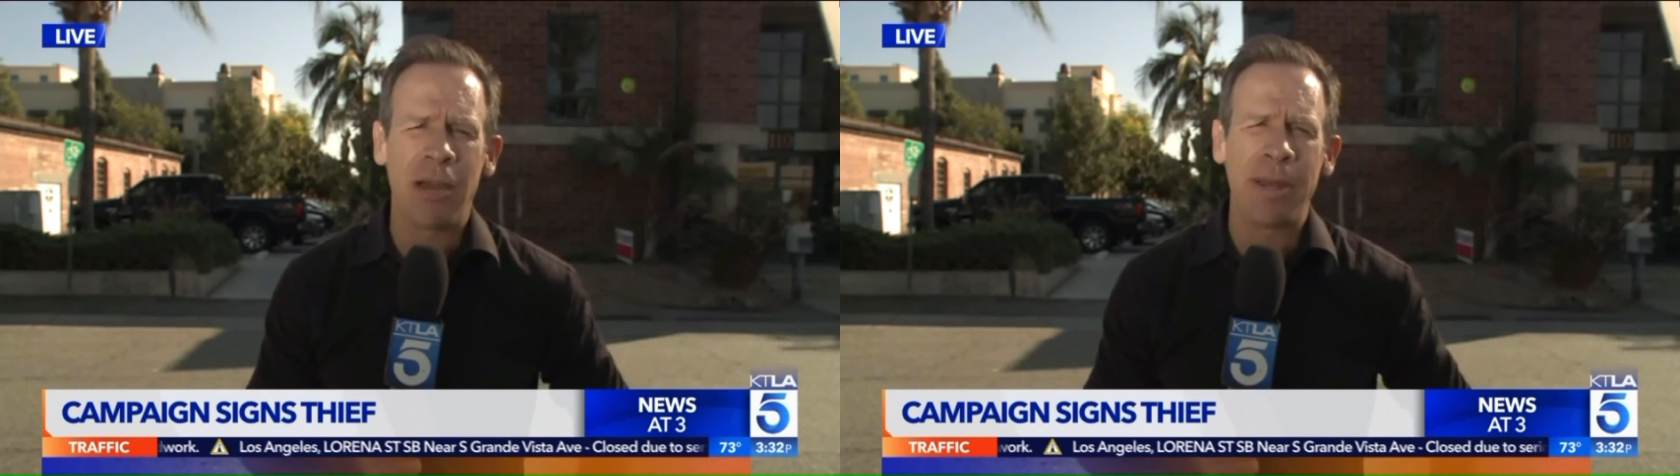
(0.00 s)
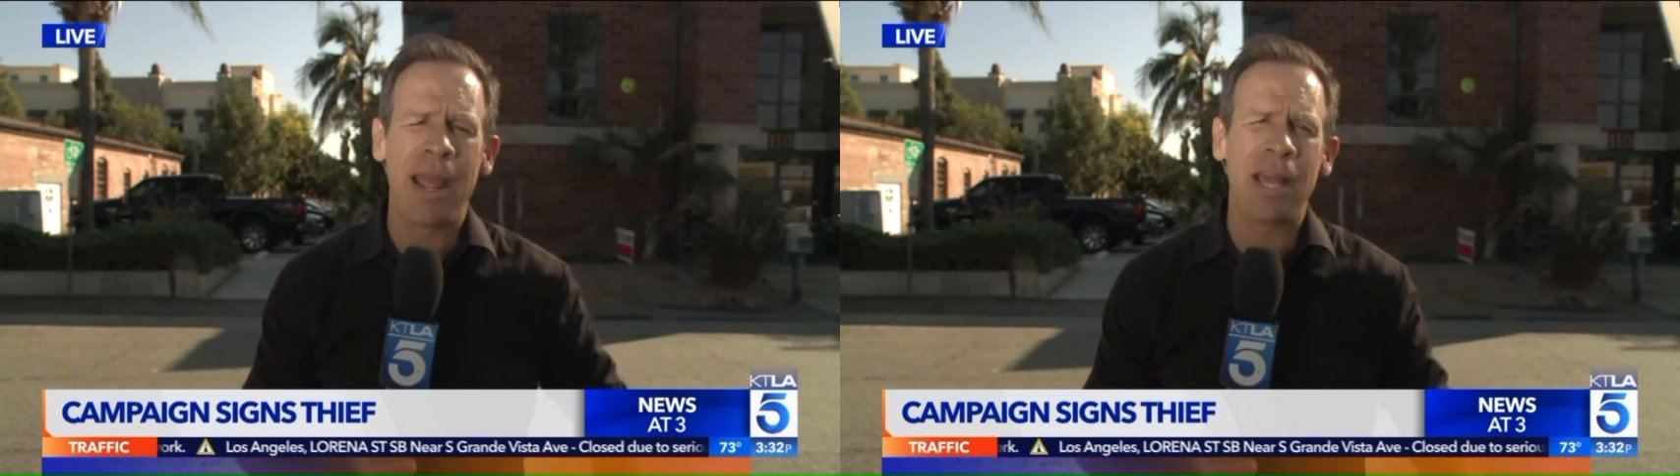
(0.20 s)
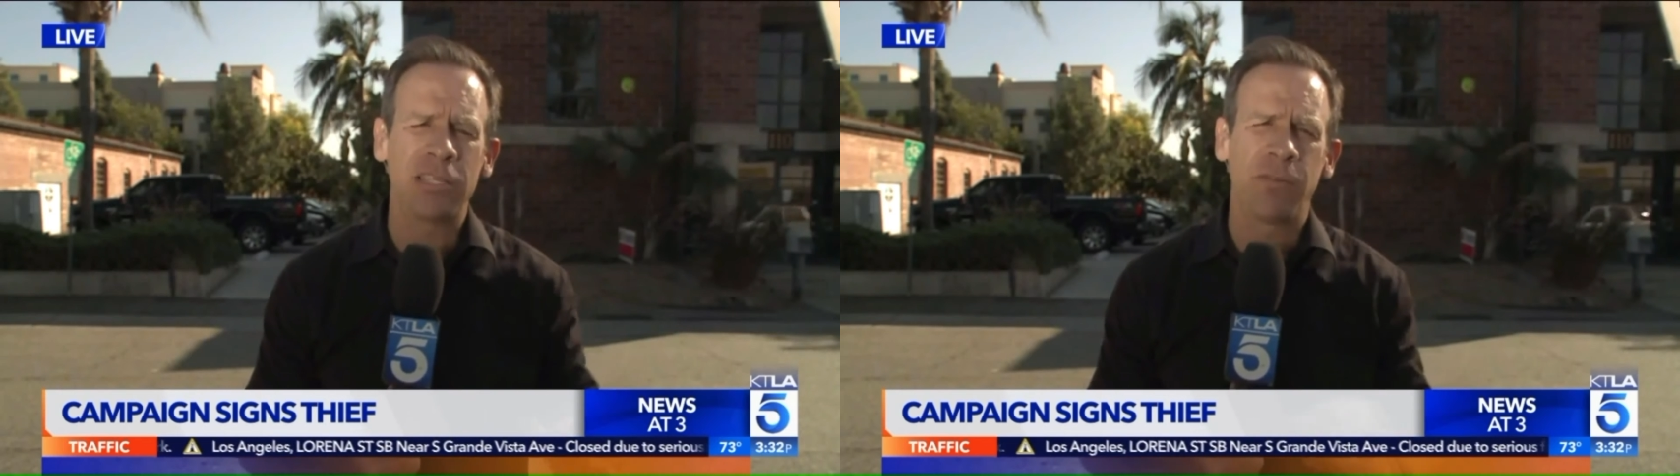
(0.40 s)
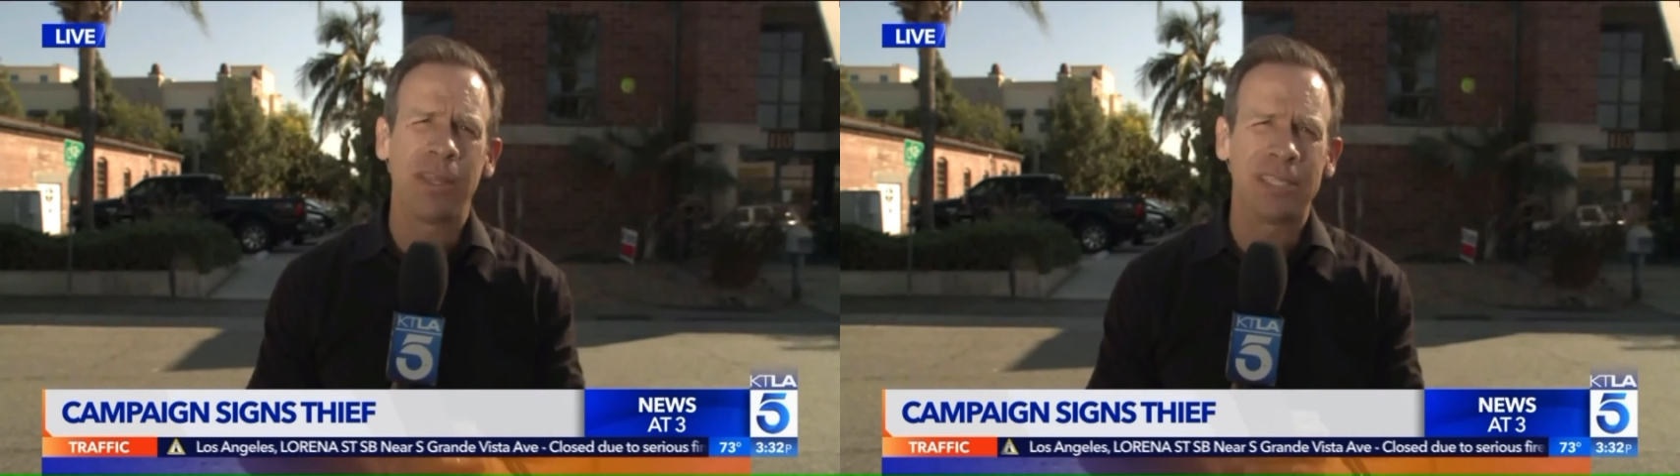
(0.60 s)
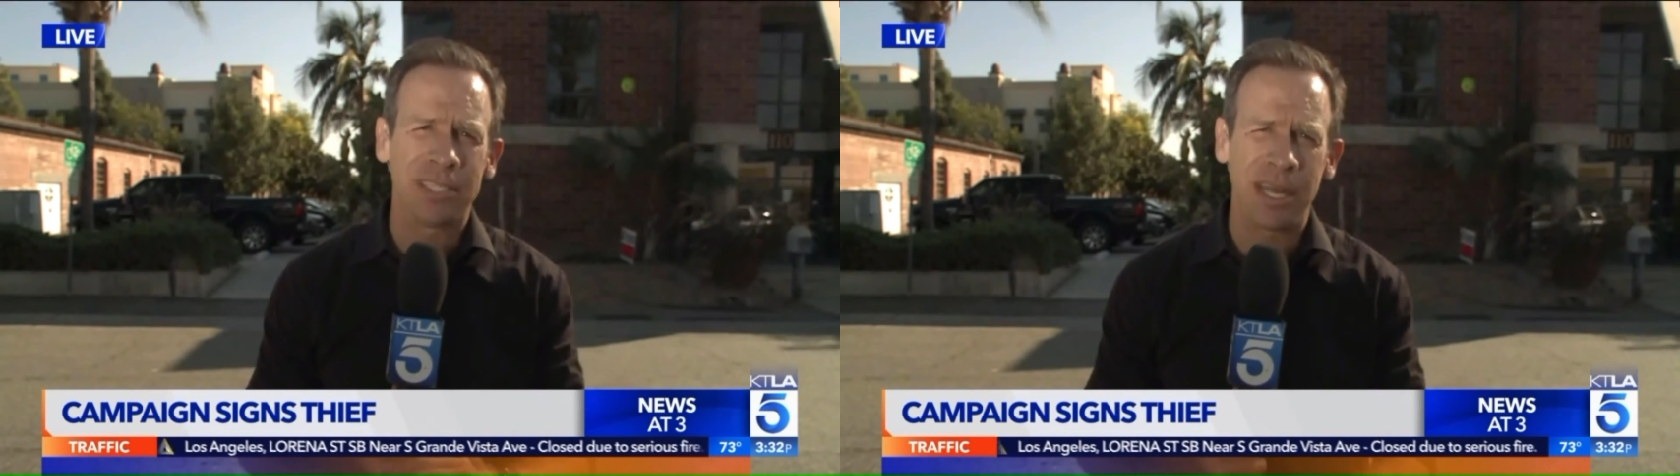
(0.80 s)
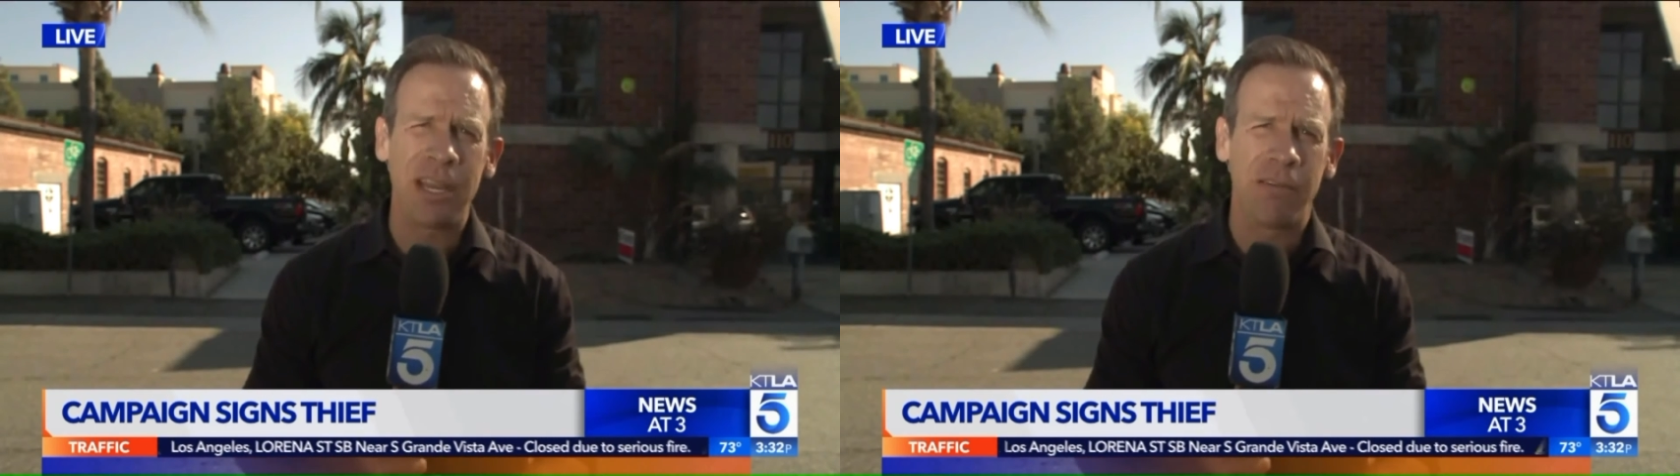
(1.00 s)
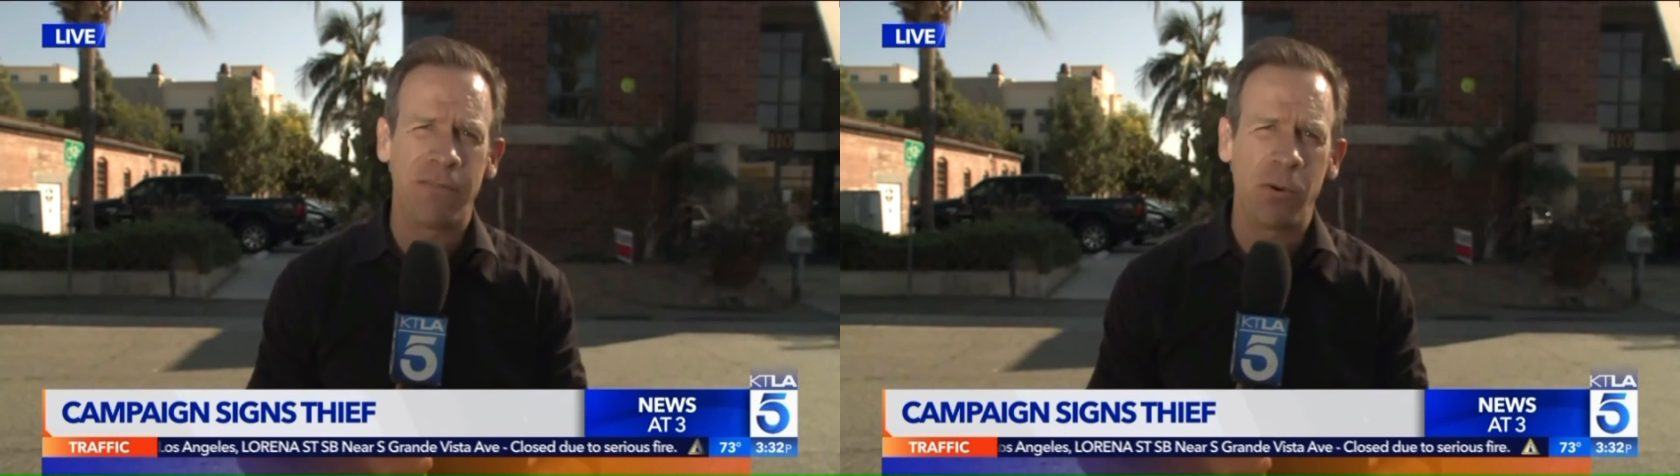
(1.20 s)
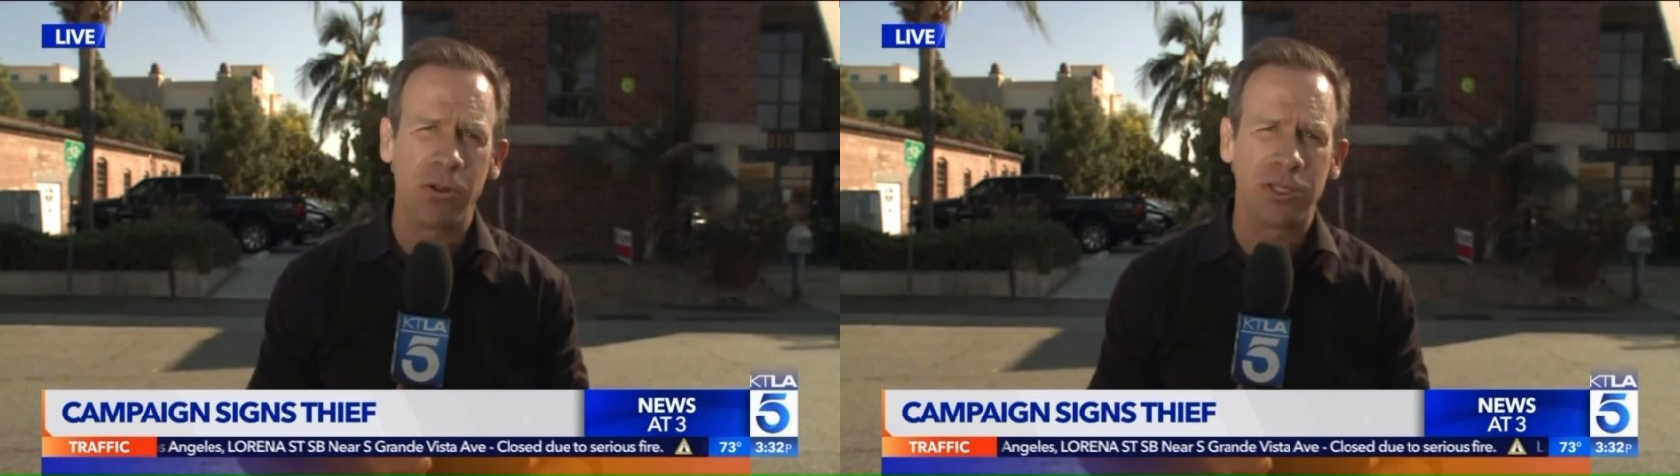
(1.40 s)
As for the city of
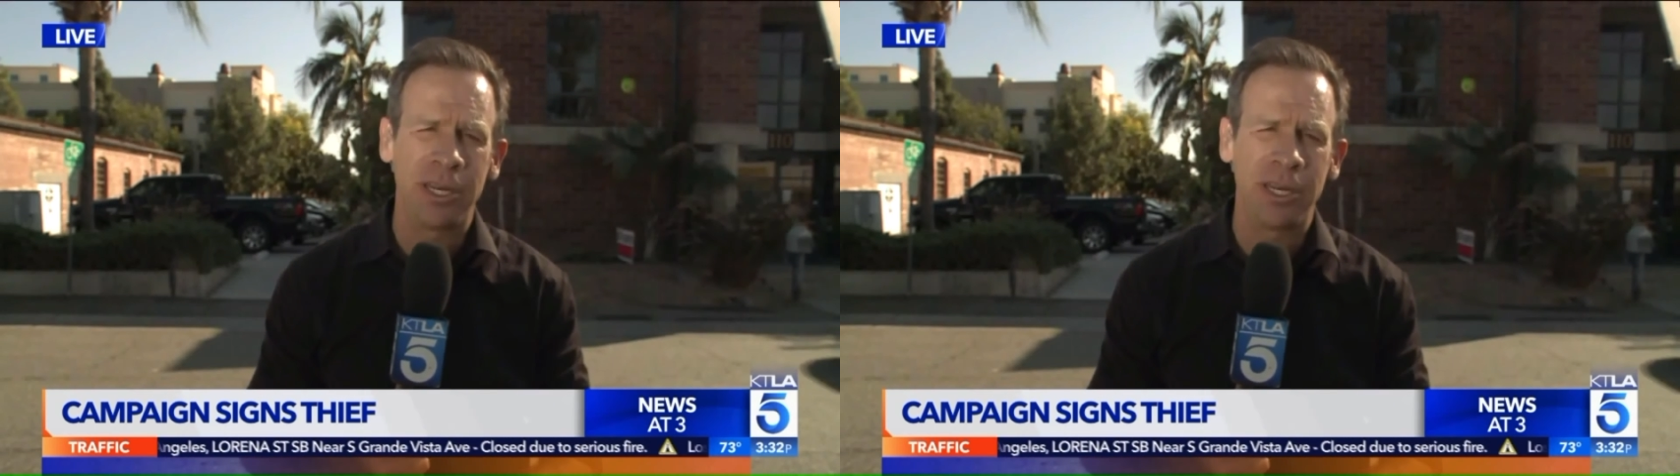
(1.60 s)
Fullerton,